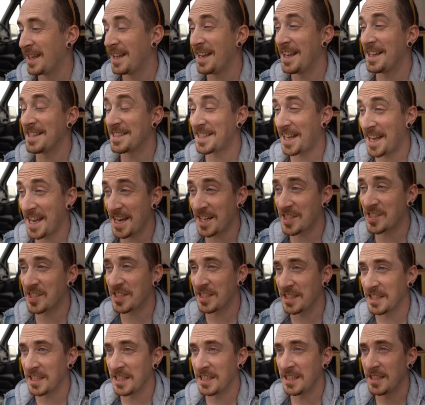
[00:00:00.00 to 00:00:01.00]
It's
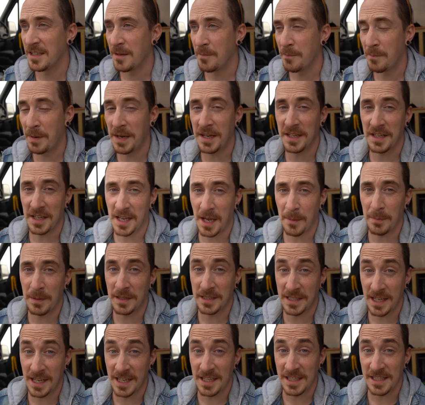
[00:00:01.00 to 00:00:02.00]
actually been a couple
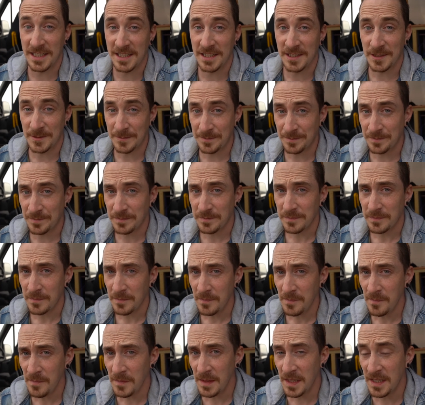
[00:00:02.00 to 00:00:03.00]
of days
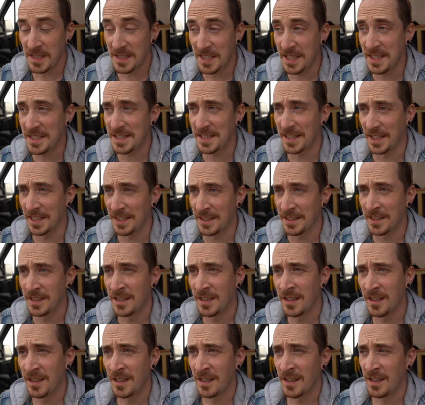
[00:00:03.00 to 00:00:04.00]
since then.
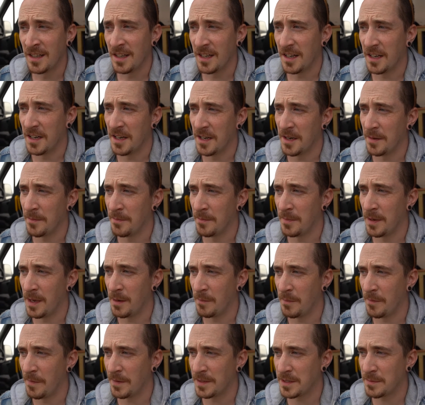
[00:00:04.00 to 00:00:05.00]
And
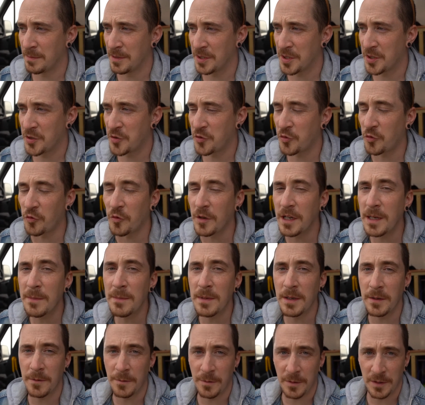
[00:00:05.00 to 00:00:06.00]
we've had some
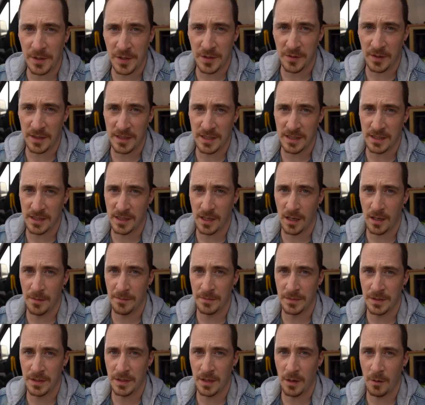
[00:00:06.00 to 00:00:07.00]
extremely frustrating
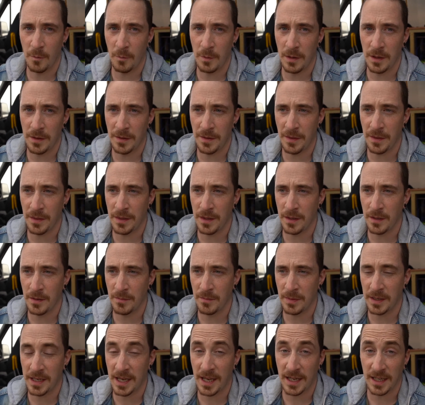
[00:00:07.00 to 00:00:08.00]
times with the
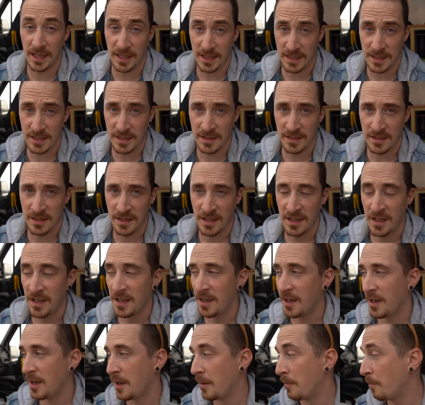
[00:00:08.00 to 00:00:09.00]
mechanics.
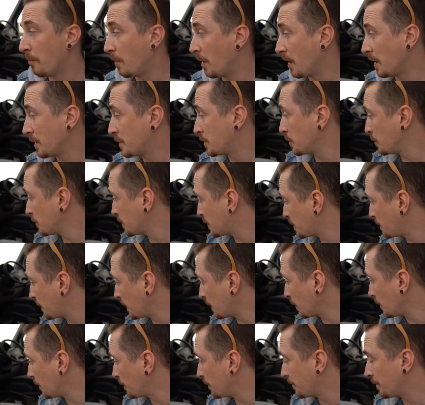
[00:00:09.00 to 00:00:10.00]
My exhaust
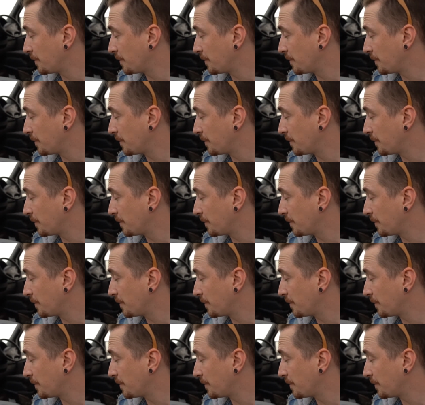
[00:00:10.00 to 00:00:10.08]
fell off.